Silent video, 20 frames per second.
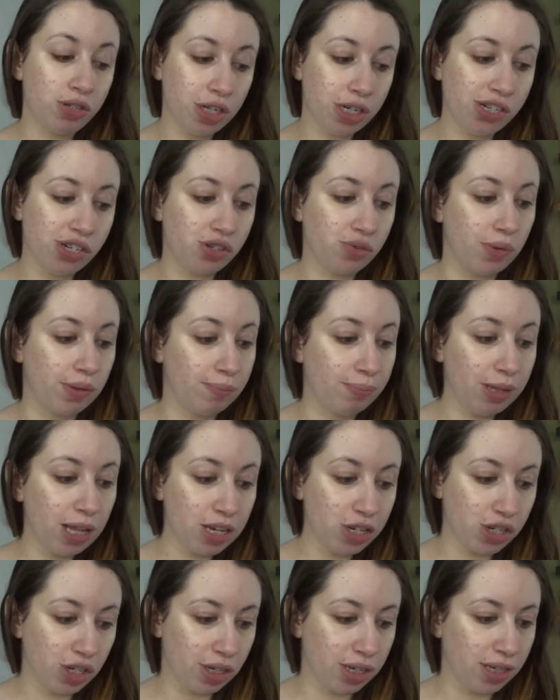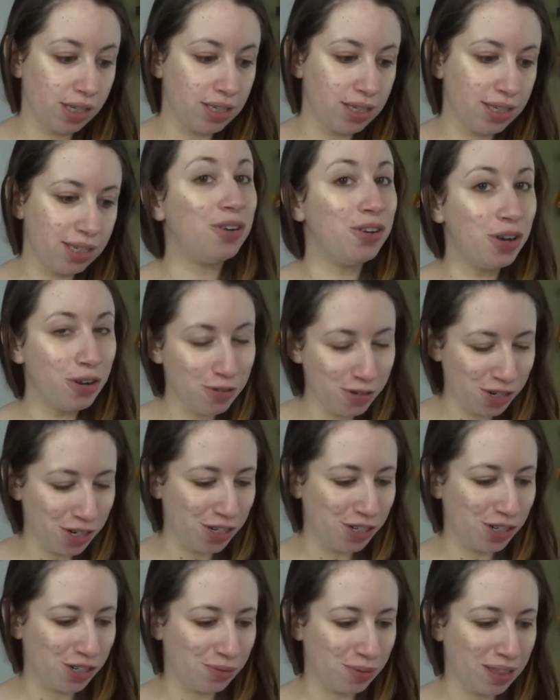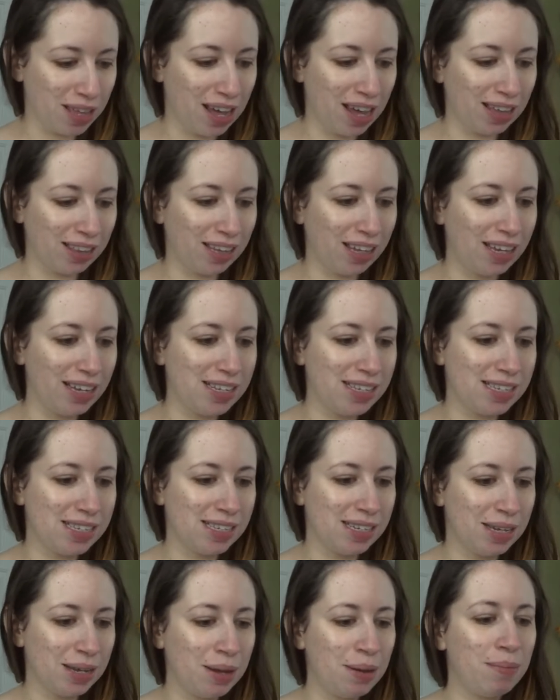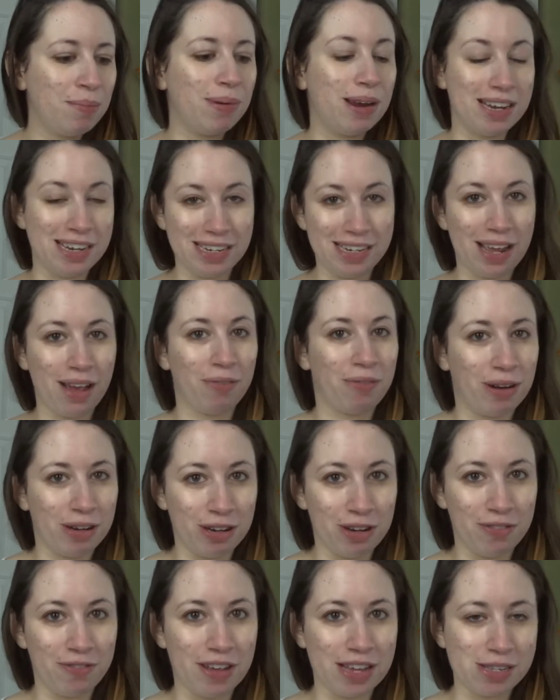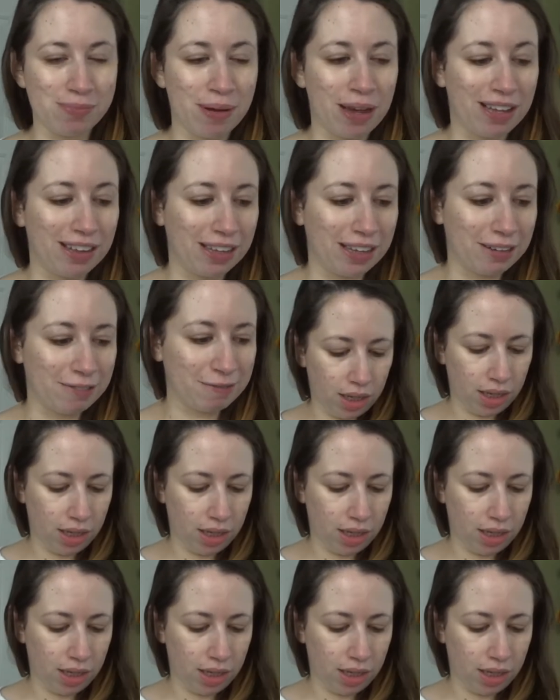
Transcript: changes with blushes, no changes with highlights, but I did get one new face palette.